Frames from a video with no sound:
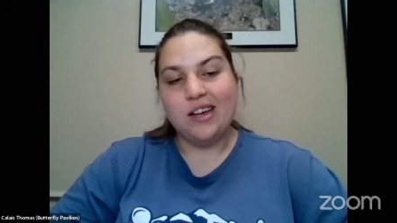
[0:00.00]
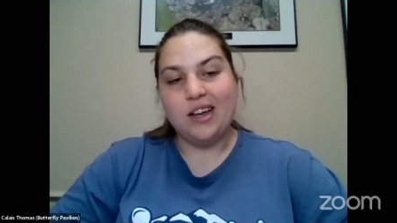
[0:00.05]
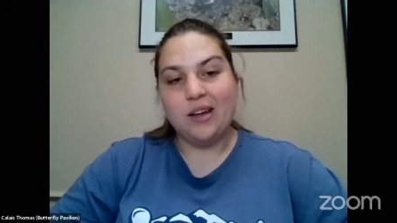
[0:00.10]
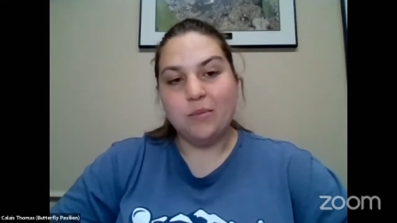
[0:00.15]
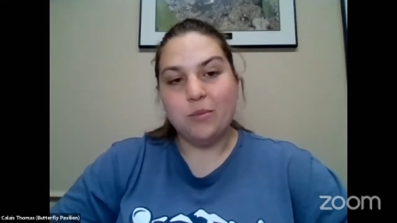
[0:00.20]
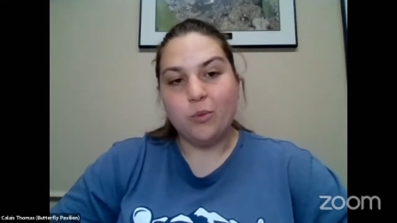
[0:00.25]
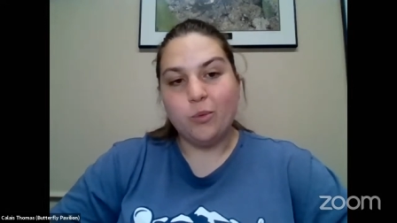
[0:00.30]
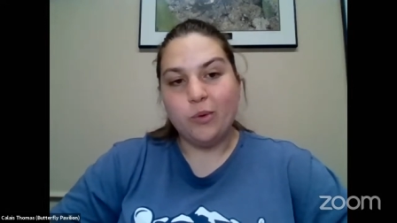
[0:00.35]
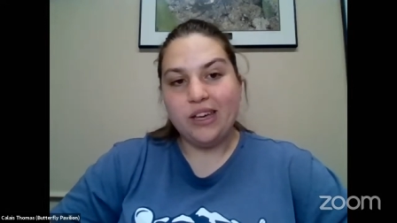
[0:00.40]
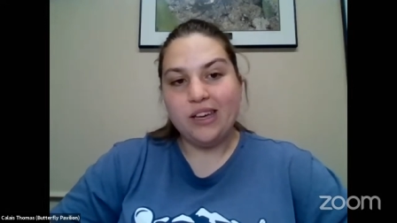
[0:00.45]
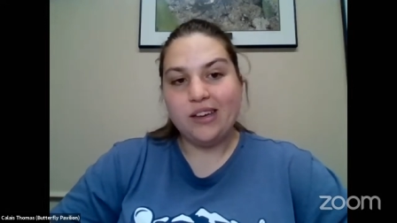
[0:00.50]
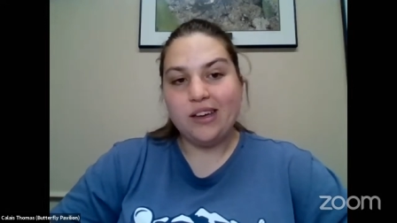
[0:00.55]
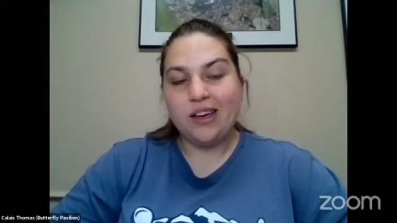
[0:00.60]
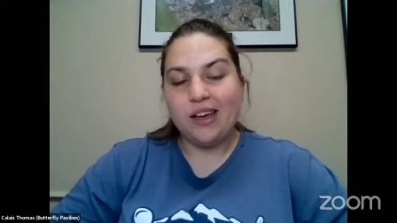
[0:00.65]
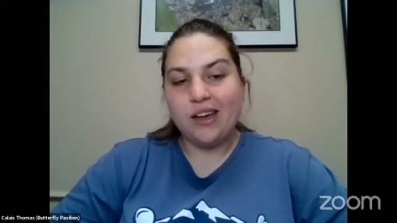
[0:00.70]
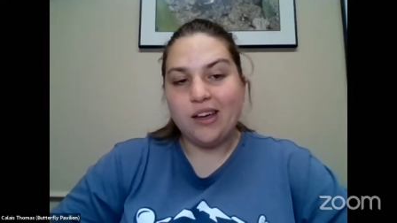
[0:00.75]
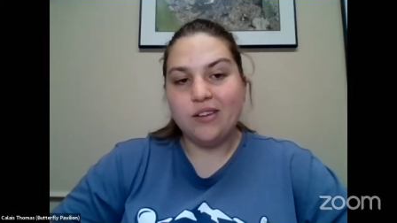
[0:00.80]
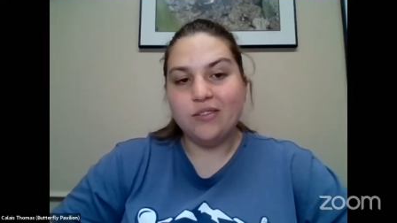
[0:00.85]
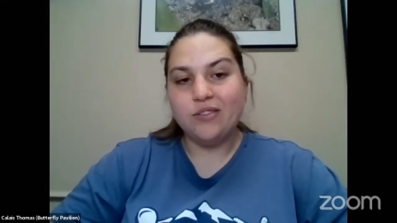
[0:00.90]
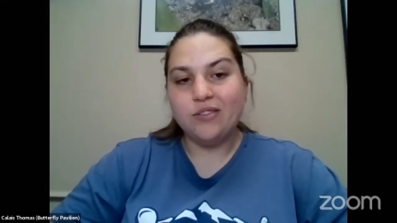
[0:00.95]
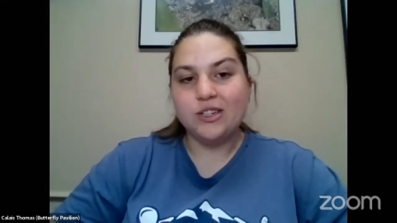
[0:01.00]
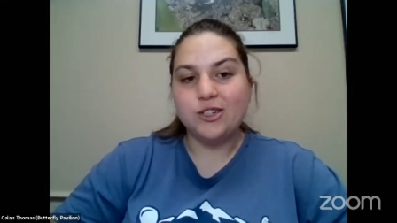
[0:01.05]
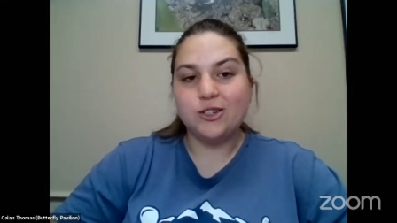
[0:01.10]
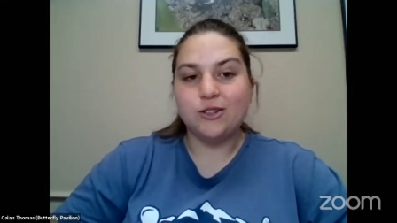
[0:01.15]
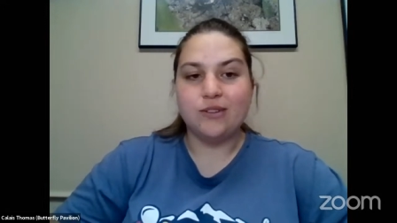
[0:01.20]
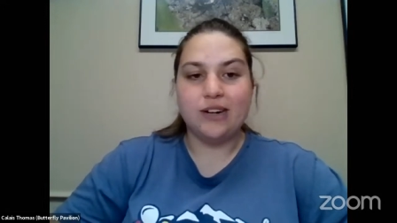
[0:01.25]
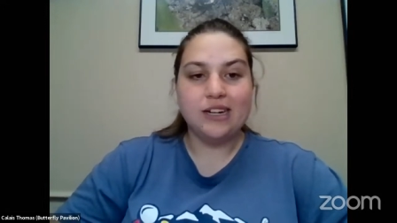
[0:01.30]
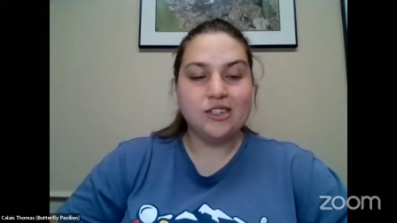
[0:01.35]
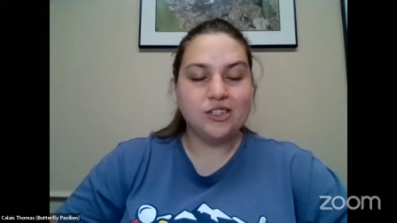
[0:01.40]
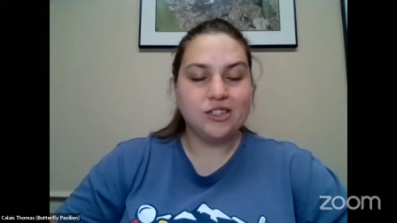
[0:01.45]
Um, we have a
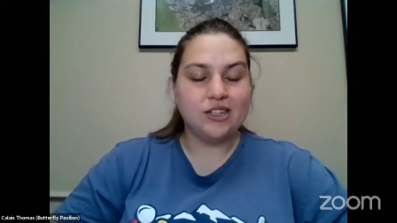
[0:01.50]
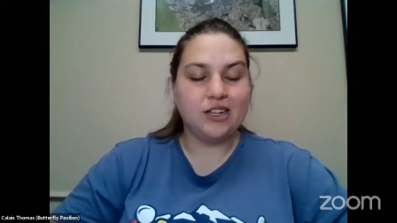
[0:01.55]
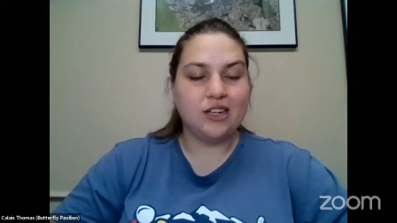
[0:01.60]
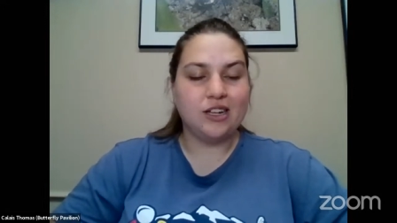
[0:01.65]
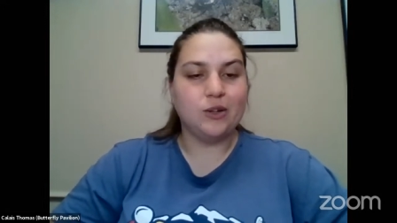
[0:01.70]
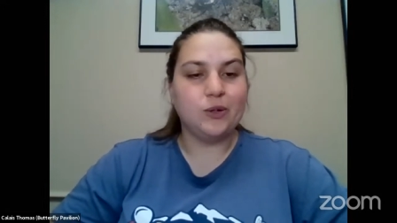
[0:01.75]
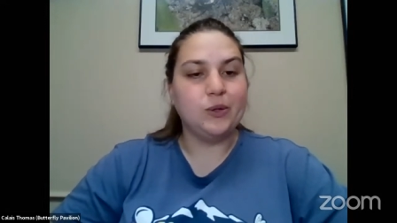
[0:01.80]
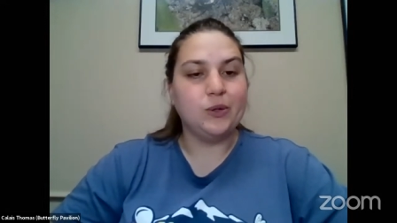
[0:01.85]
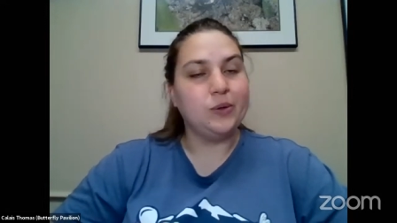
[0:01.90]
tarantula